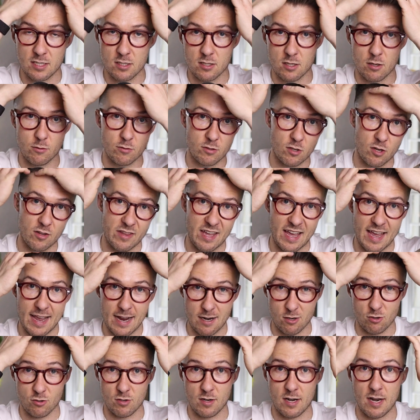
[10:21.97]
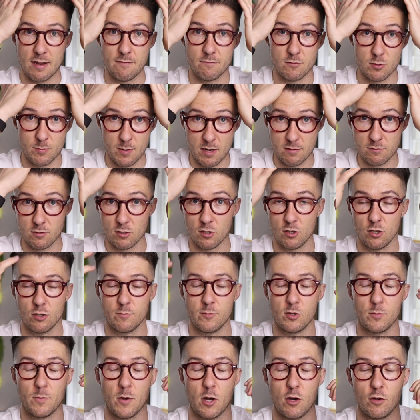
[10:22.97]
so it's got that extra length to be able to come
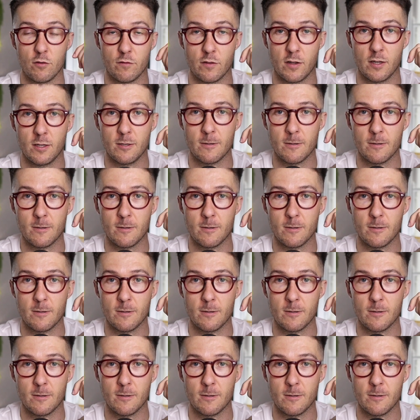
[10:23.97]
up over.